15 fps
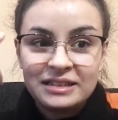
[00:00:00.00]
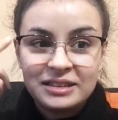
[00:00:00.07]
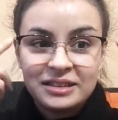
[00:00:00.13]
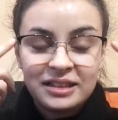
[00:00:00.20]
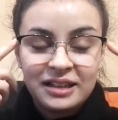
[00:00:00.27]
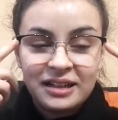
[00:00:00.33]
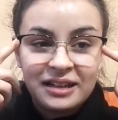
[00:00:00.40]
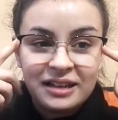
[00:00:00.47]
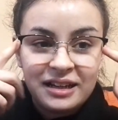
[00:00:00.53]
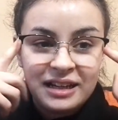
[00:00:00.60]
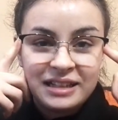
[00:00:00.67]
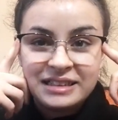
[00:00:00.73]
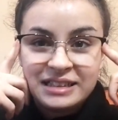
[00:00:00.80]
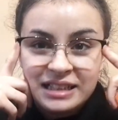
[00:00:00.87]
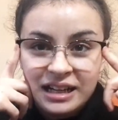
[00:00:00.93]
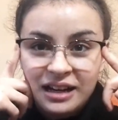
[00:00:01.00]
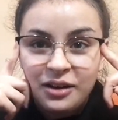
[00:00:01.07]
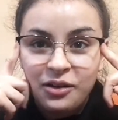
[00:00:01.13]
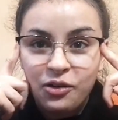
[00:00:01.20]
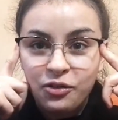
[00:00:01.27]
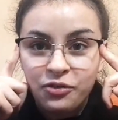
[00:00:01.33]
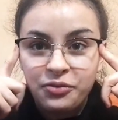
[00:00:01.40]
idea
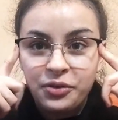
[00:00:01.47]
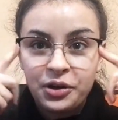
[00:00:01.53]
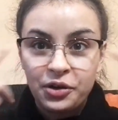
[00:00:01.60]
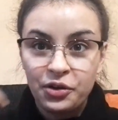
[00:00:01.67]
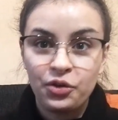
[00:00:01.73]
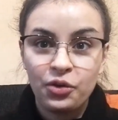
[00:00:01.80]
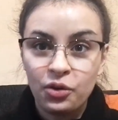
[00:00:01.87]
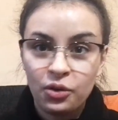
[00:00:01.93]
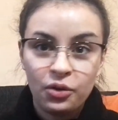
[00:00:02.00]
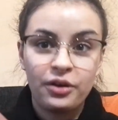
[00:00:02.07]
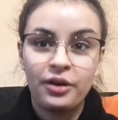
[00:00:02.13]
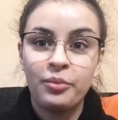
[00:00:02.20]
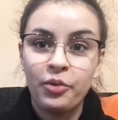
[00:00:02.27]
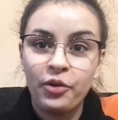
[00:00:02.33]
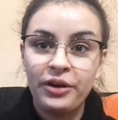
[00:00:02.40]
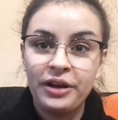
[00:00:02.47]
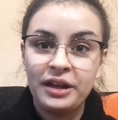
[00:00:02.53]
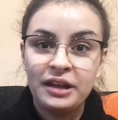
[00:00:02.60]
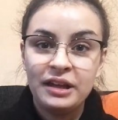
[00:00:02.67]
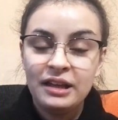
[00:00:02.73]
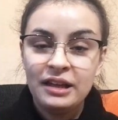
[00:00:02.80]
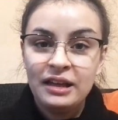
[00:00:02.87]
of a girl or a boy
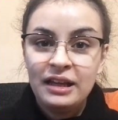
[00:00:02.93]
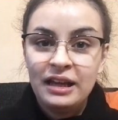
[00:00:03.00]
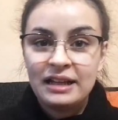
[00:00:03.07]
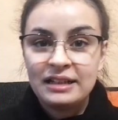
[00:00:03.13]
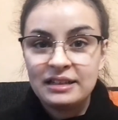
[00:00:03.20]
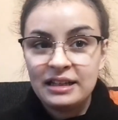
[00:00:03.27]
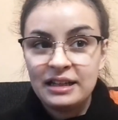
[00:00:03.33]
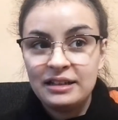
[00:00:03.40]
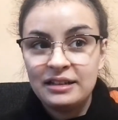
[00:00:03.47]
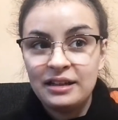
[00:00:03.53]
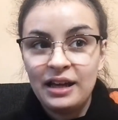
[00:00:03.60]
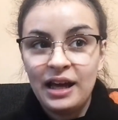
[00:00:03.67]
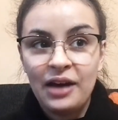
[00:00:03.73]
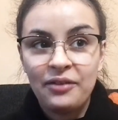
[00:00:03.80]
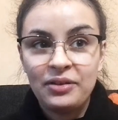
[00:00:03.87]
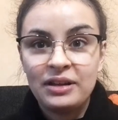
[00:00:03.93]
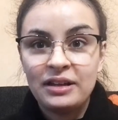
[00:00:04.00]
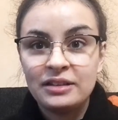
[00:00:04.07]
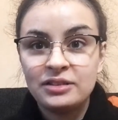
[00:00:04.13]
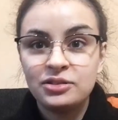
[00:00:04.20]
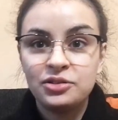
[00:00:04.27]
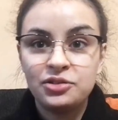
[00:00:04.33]
and then having
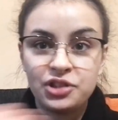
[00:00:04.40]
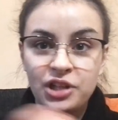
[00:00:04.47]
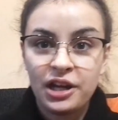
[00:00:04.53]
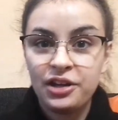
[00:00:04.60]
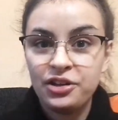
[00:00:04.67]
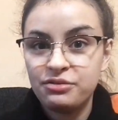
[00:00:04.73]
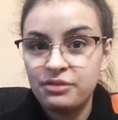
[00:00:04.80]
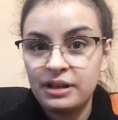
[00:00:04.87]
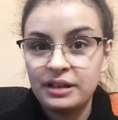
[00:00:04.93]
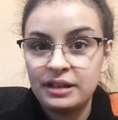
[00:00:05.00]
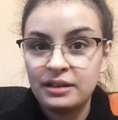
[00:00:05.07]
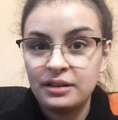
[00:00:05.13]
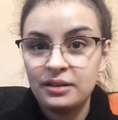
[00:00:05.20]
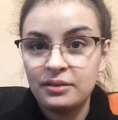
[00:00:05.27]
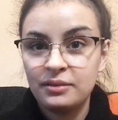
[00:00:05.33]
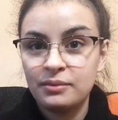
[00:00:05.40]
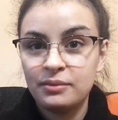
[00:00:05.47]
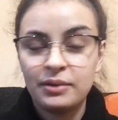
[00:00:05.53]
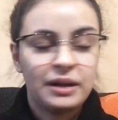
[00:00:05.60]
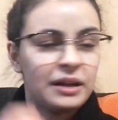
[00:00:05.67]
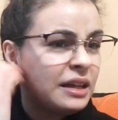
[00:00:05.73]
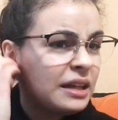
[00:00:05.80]
it to change
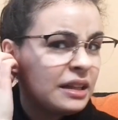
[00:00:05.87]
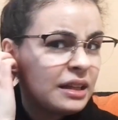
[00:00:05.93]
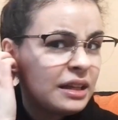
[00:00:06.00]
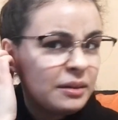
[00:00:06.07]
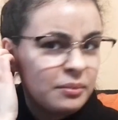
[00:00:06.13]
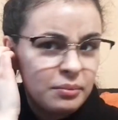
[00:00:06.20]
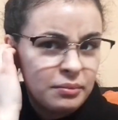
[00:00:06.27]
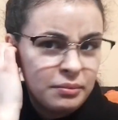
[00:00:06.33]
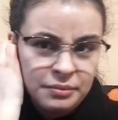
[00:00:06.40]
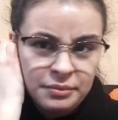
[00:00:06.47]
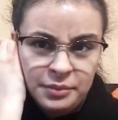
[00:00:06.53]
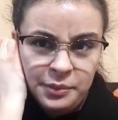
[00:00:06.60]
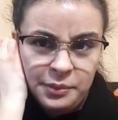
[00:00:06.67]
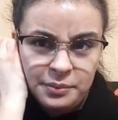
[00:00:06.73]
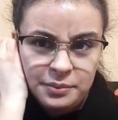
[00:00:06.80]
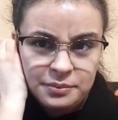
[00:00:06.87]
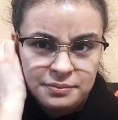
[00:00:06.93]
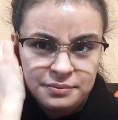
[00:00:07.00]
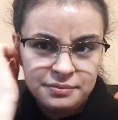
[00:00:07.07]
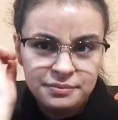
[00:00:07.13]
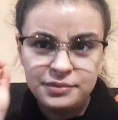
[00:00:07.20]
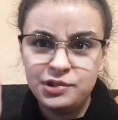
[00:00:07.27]
radically,
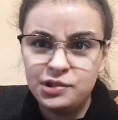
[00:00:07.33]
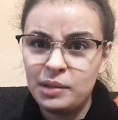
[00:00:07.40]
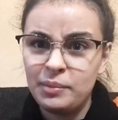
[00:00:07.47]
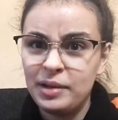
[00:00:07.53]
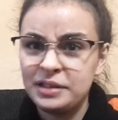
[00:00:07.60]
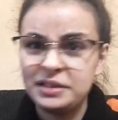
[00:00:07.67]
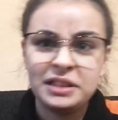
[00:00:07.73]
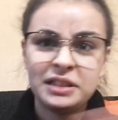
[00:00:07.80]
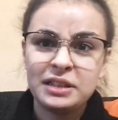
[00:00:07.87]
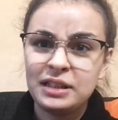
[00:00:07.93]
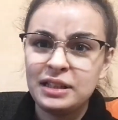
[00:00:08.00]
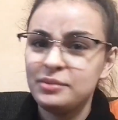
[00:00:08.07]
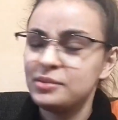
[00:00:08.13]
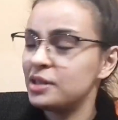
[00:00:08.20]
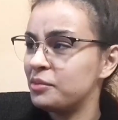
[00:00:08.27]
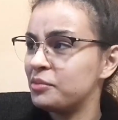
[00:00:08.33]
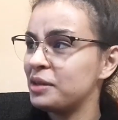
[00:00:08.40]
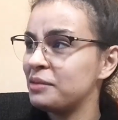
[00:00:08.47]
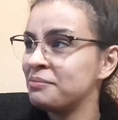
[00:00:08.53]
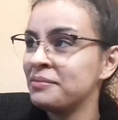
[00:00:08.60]
dramatically, something.